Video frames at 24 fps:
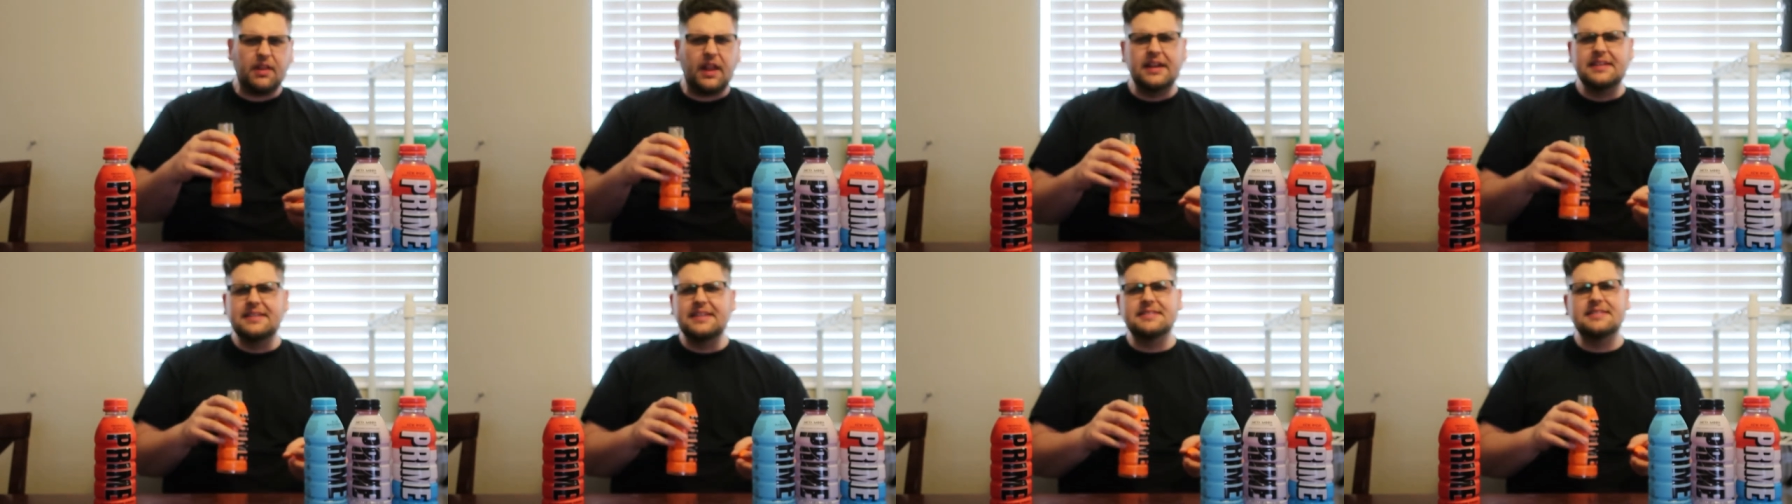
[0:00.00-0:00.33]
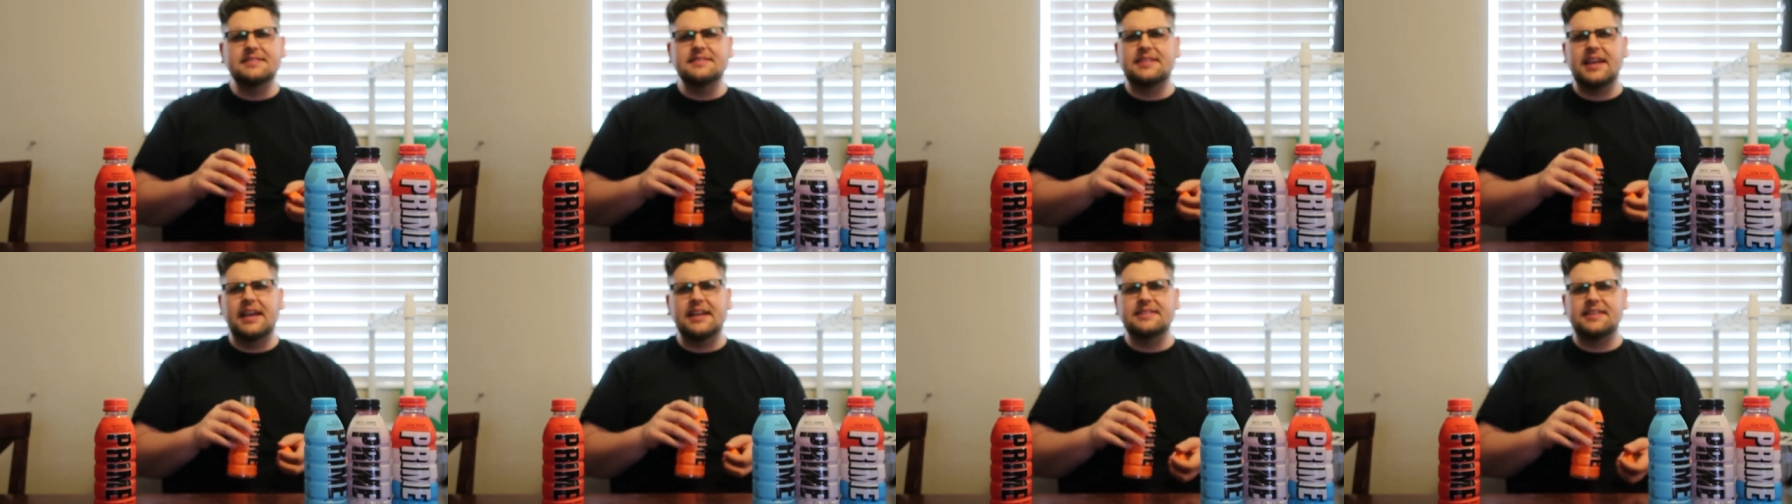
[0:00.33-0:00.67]
It
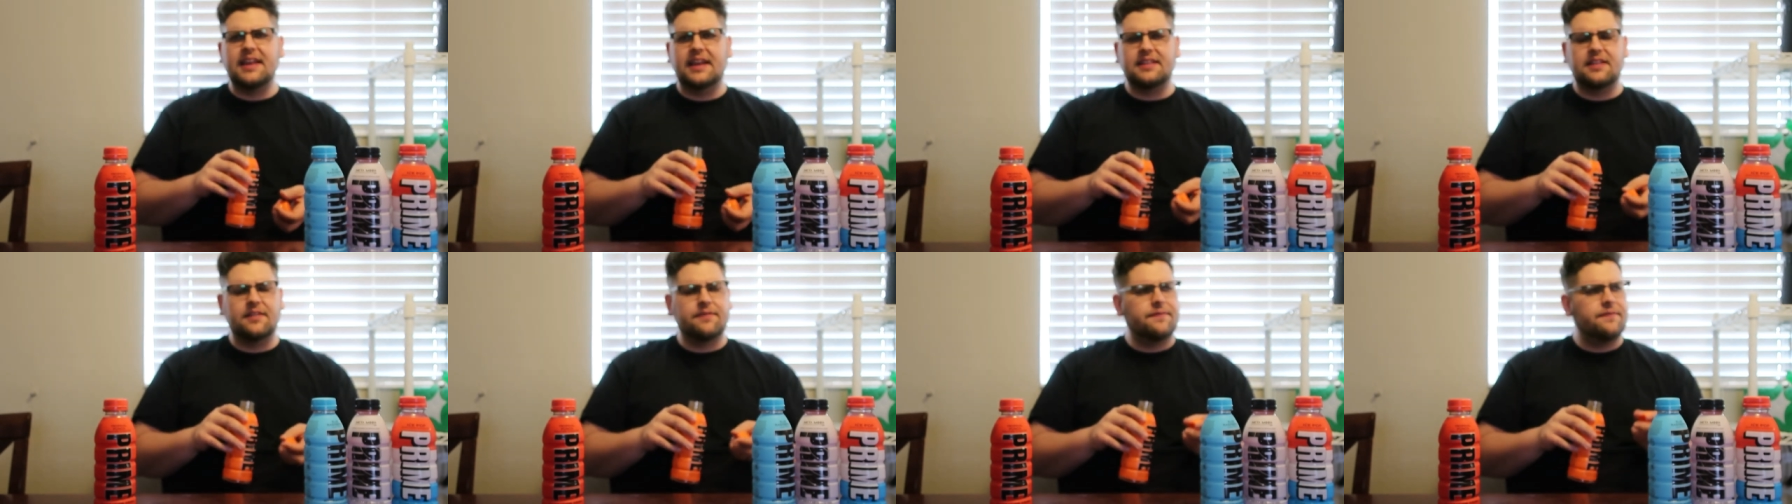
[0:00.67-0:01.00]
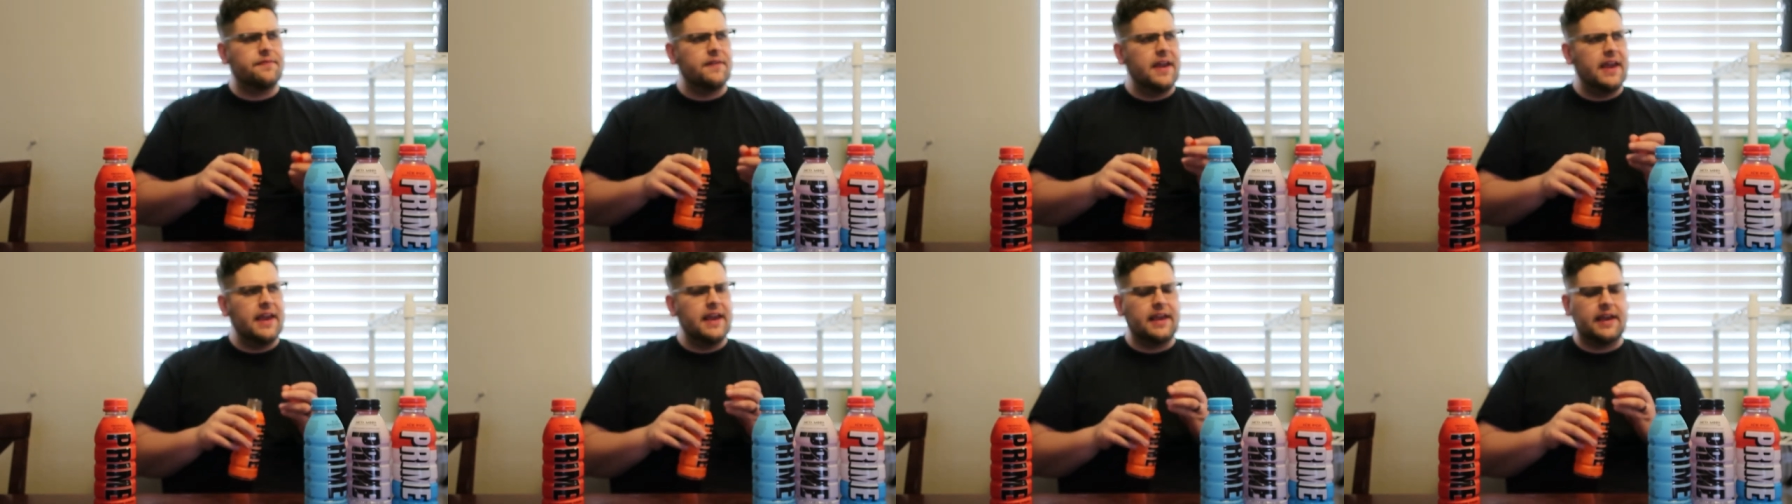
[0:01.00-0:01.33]
doesn't taste like the
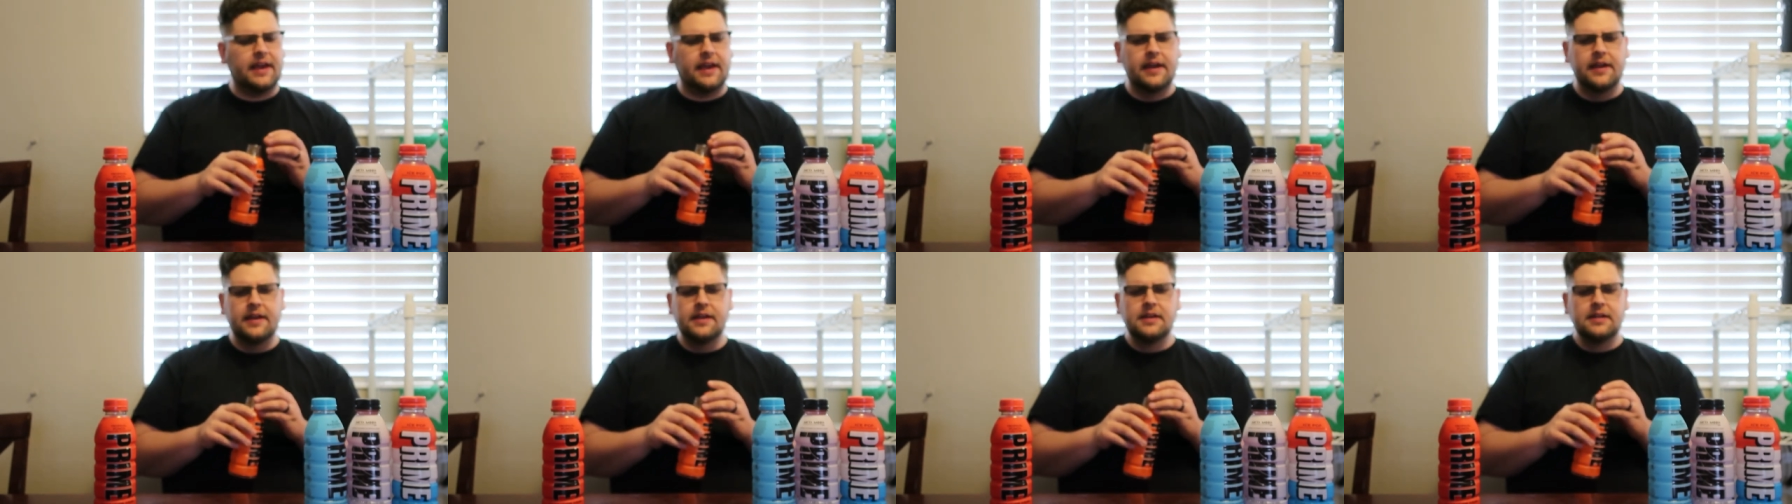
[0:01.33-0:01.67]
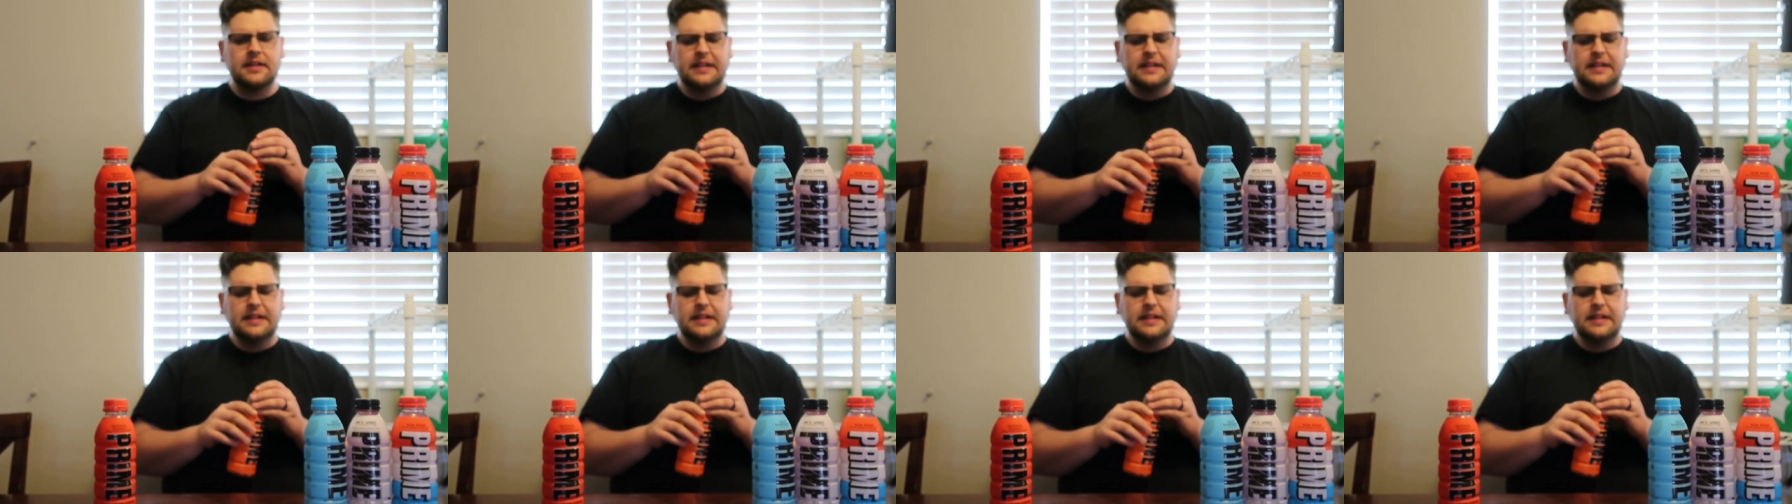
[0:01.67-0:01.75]
fake